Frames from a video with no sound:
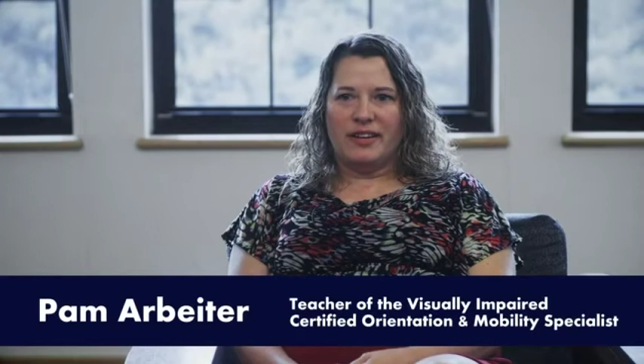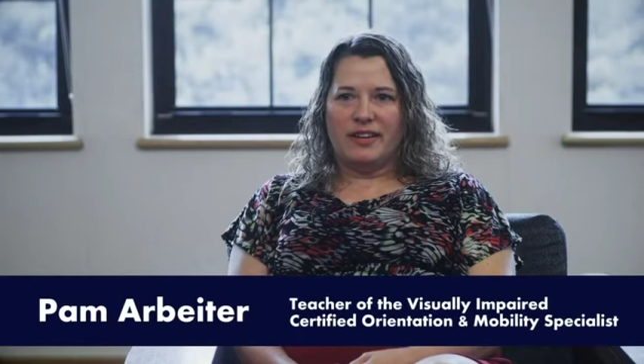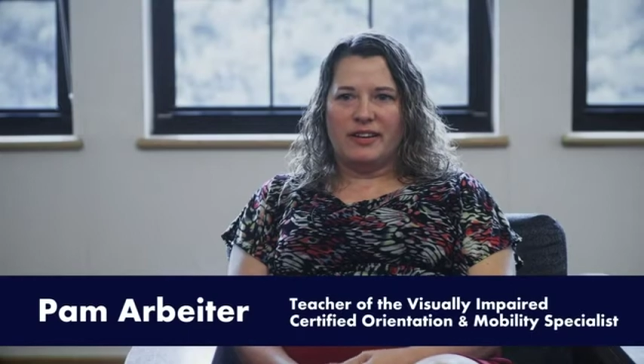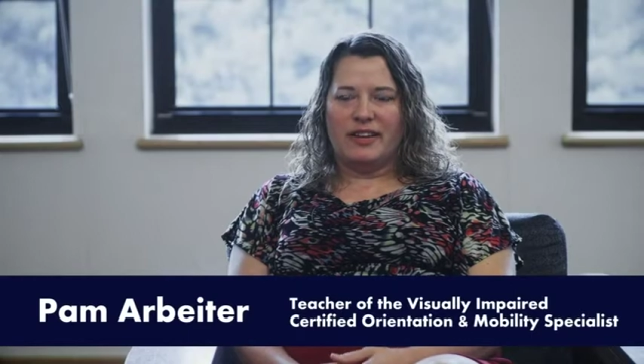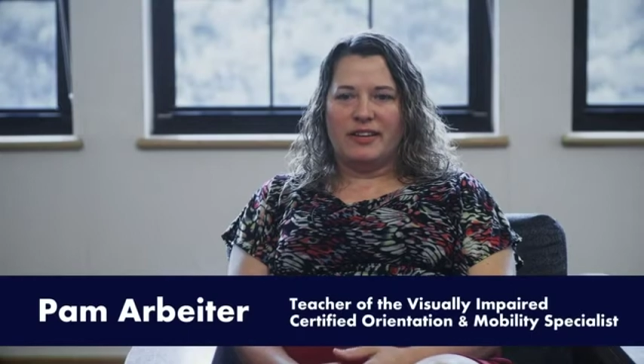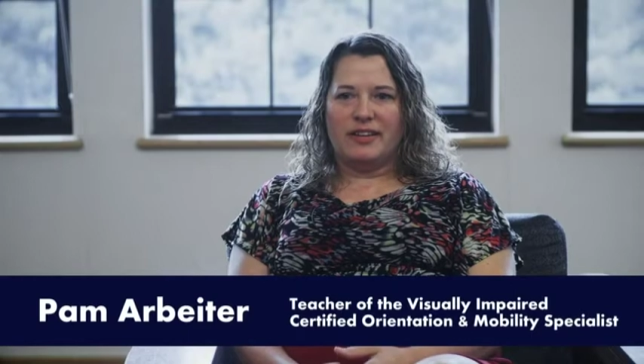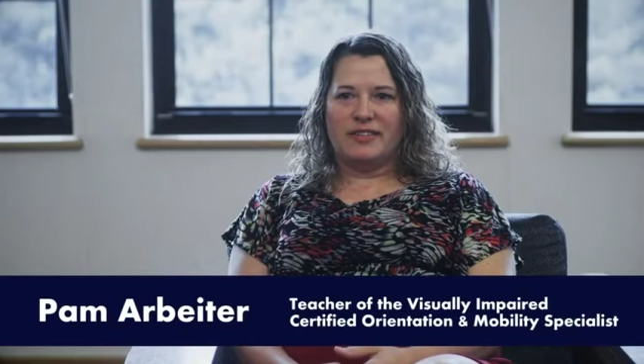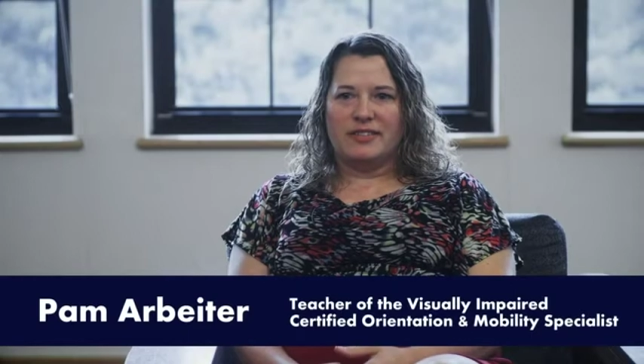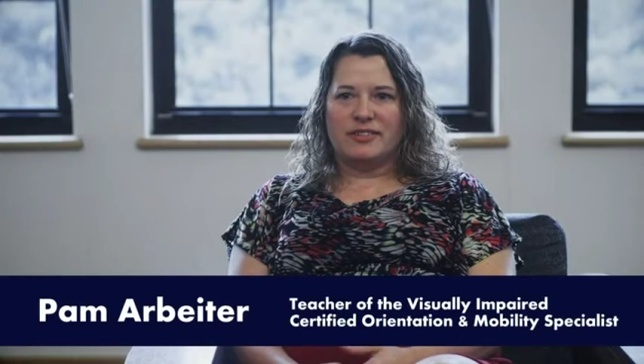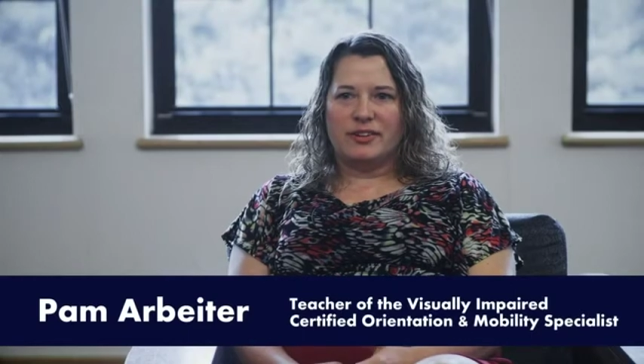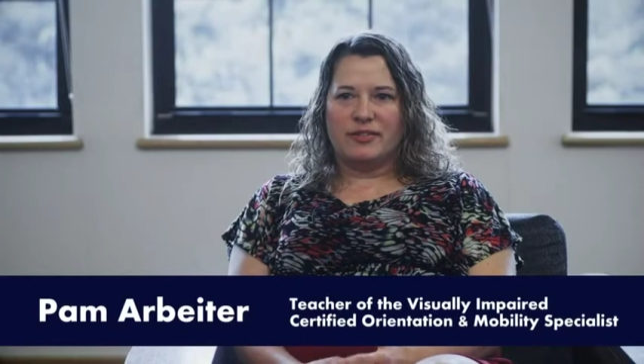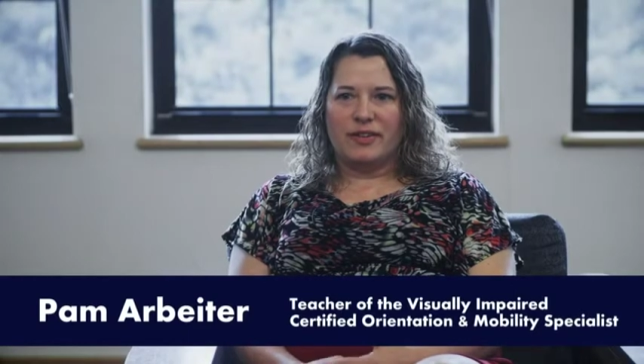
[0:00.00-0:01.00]
and a
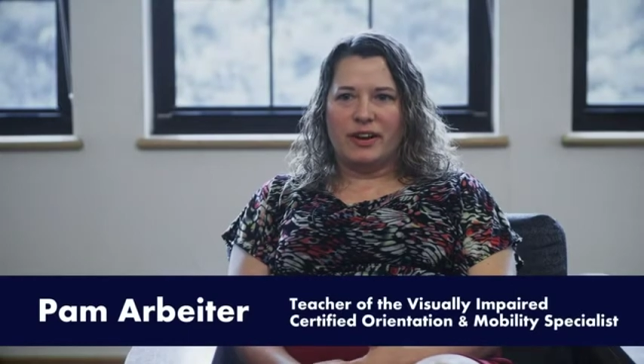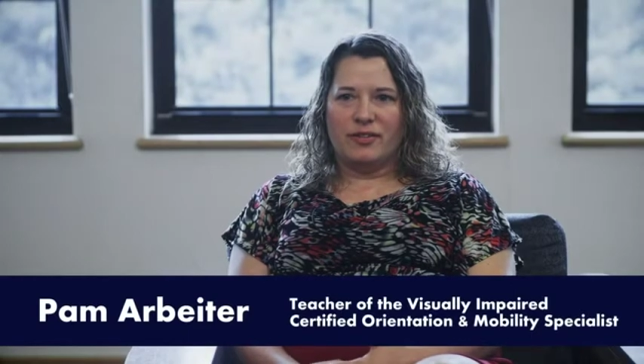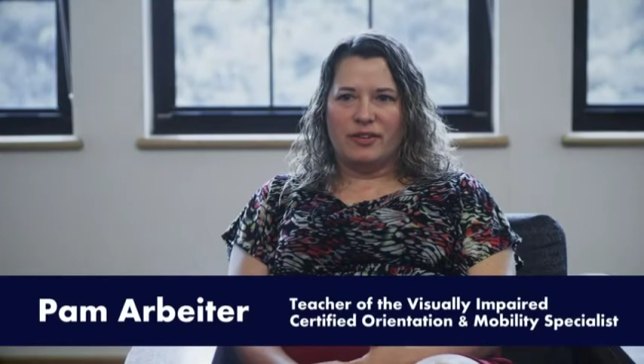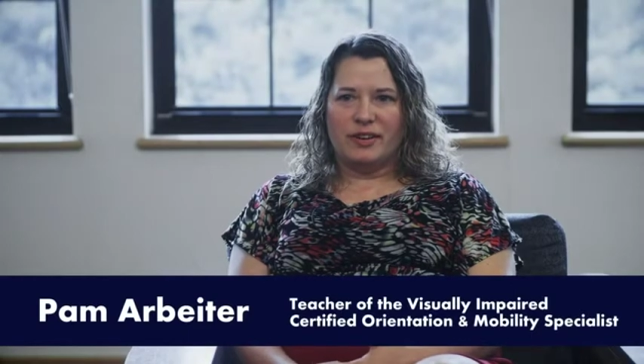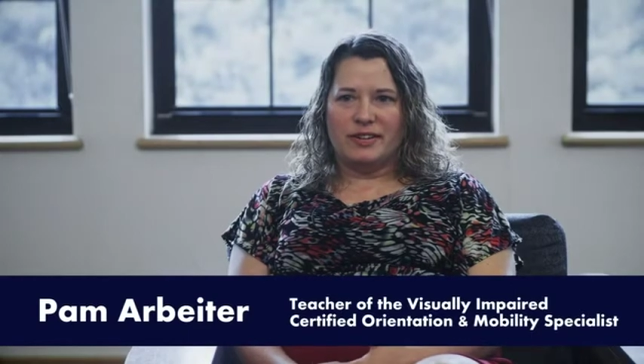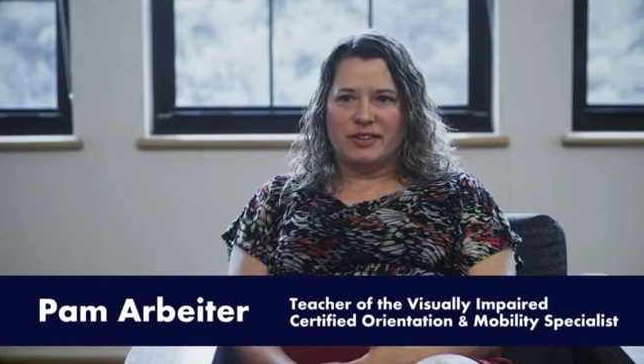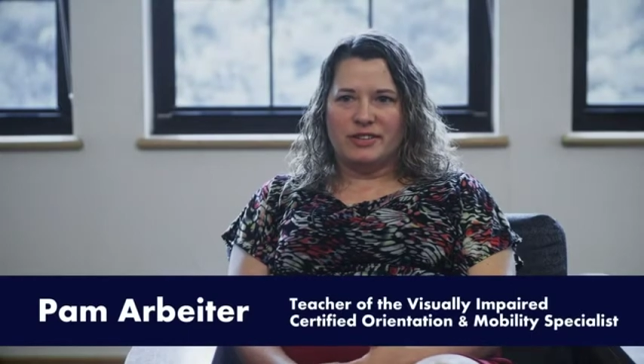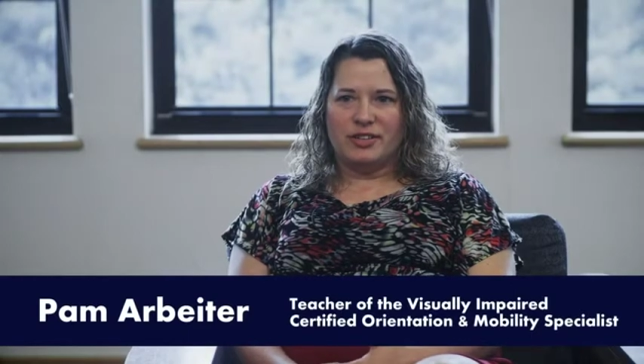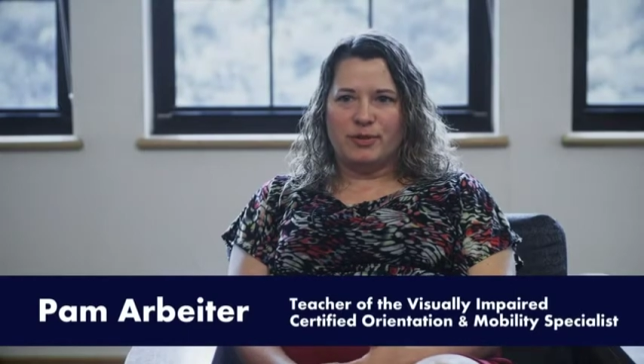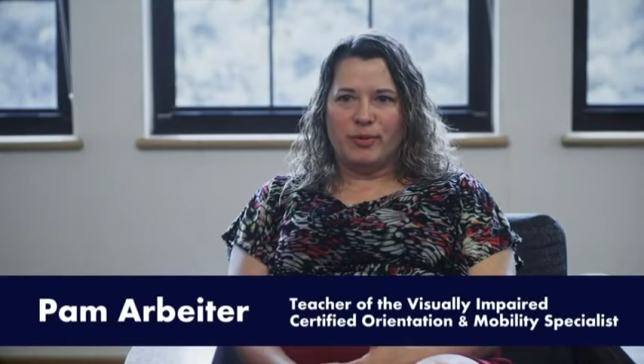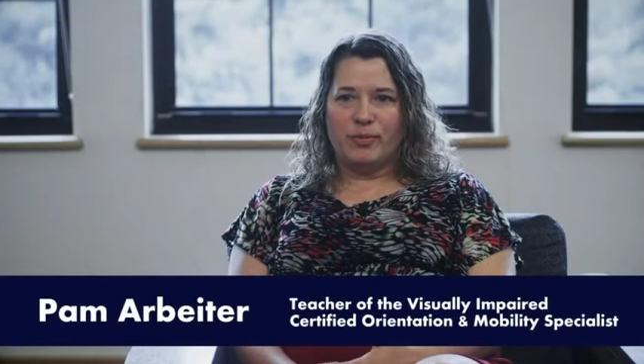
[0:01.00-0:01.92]
certified orientation and